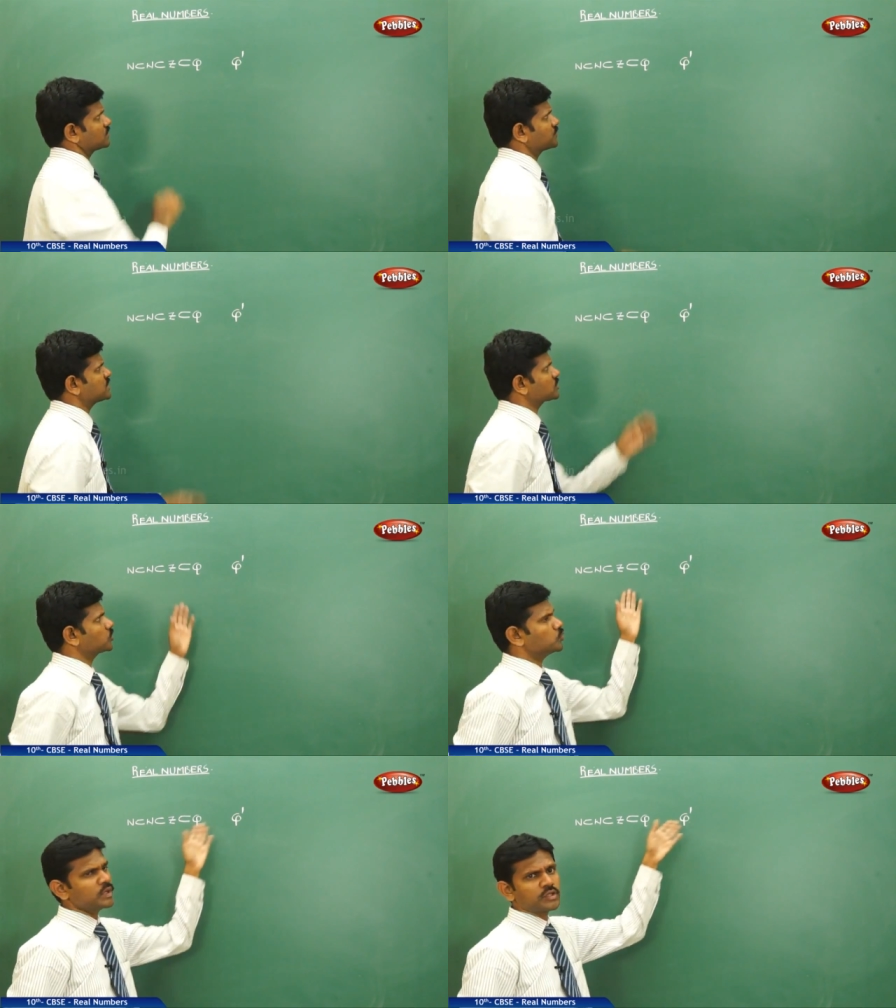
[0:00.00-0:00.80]
That means
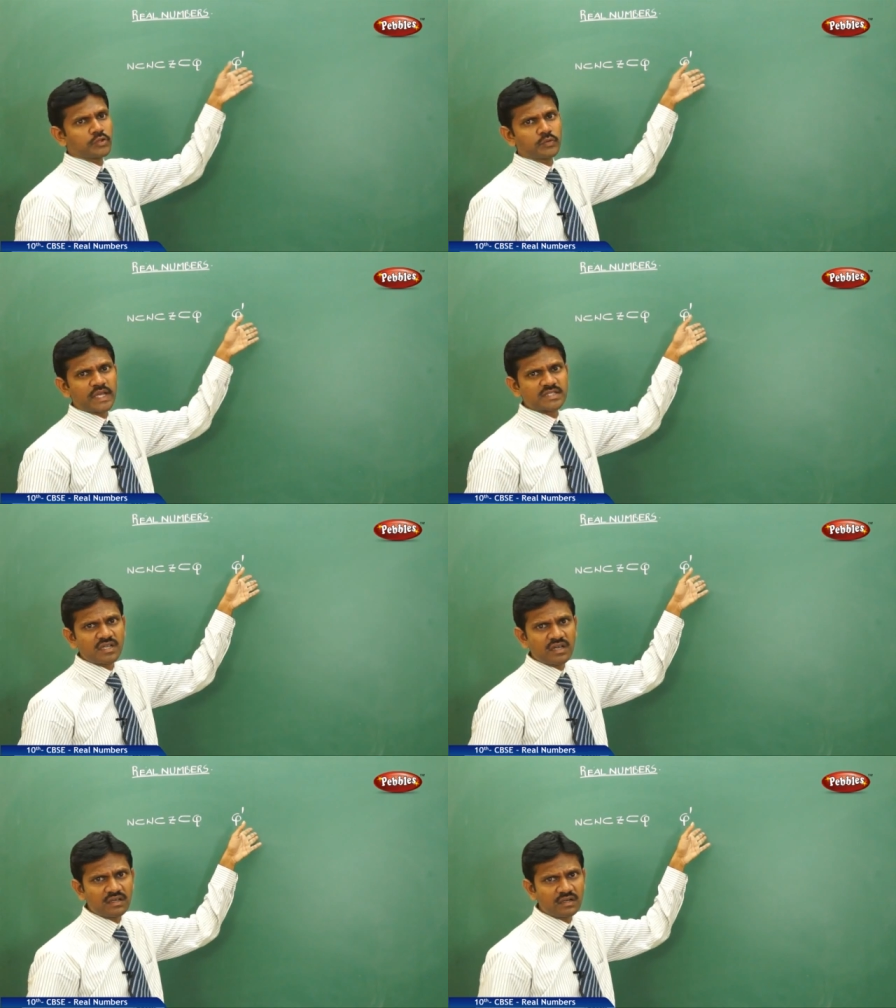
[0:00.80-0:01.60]
q and q dash
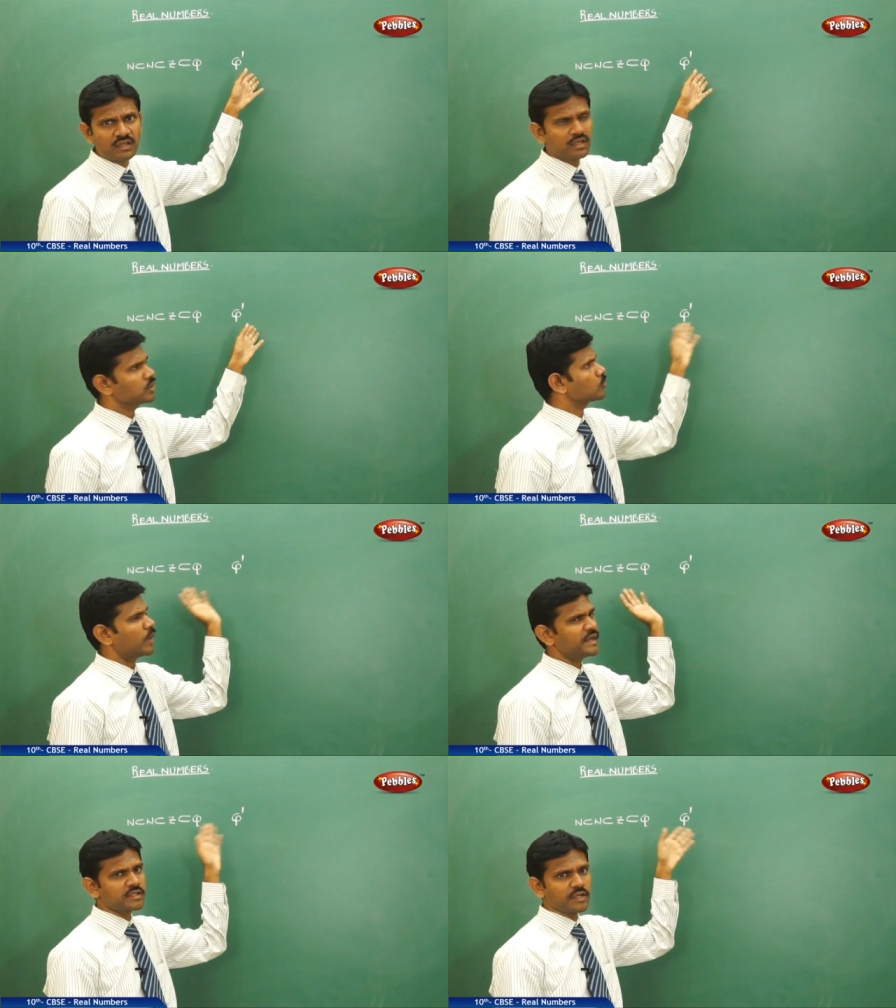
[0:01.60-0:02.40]
are
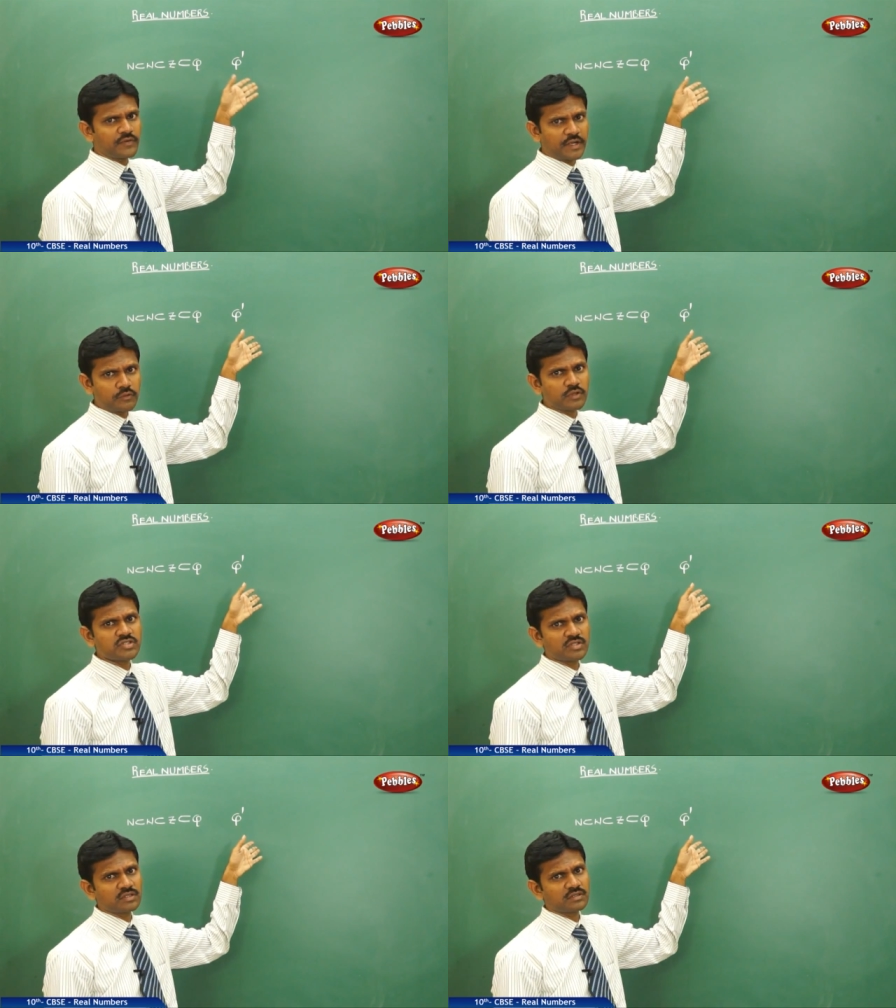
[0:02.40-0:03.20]
quite different to
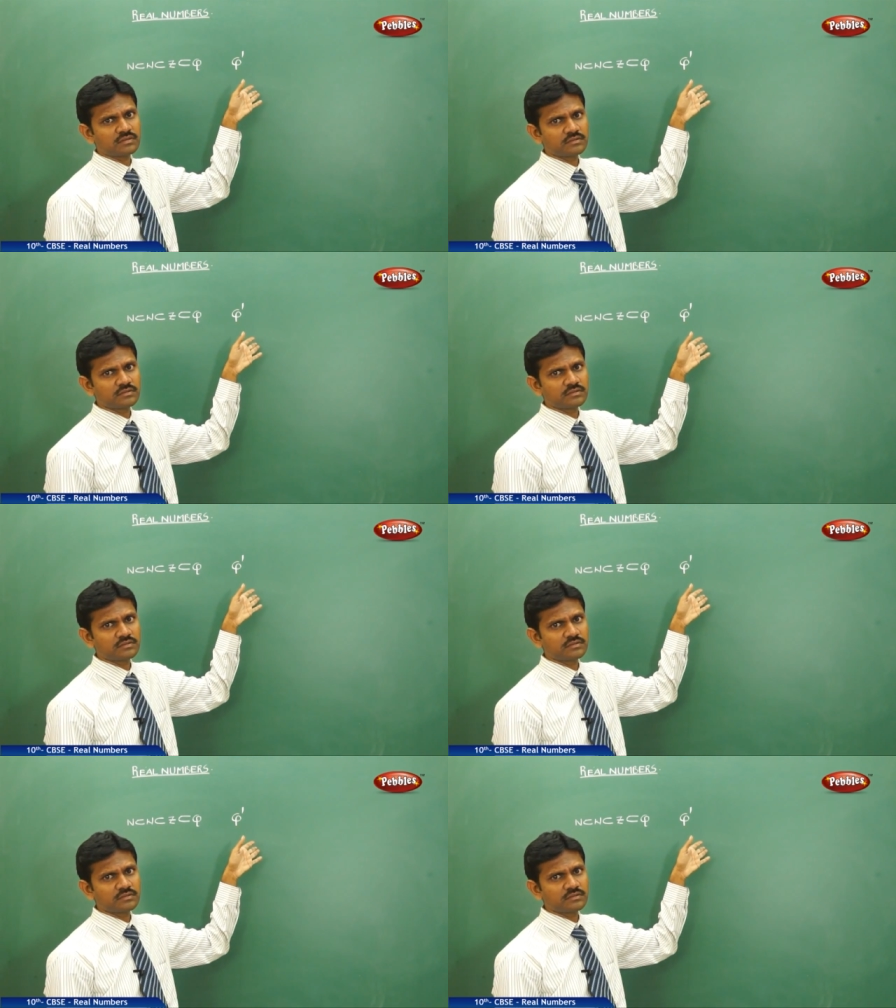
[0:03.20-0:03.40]
each other.